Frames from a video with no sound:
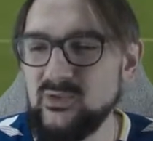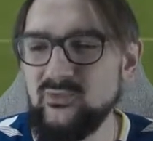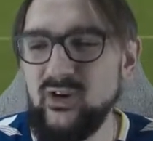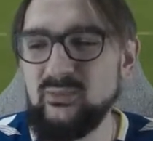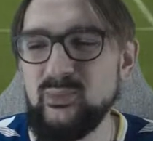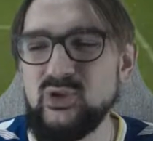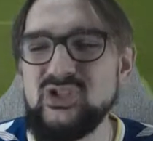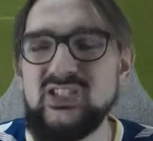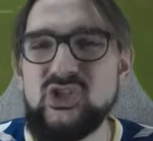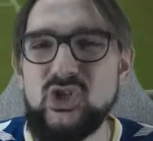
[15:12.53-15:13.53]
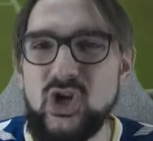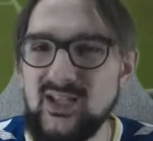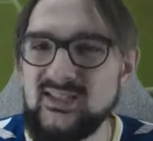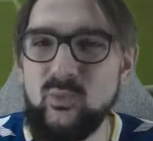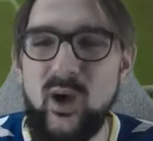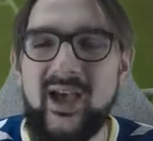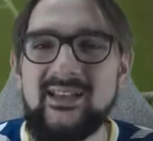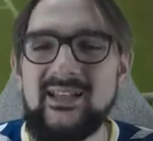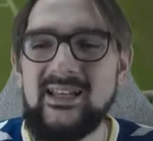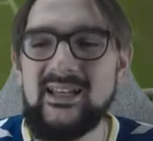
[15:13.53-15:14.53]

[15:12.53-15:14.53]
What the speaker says: Fred puts it just wide.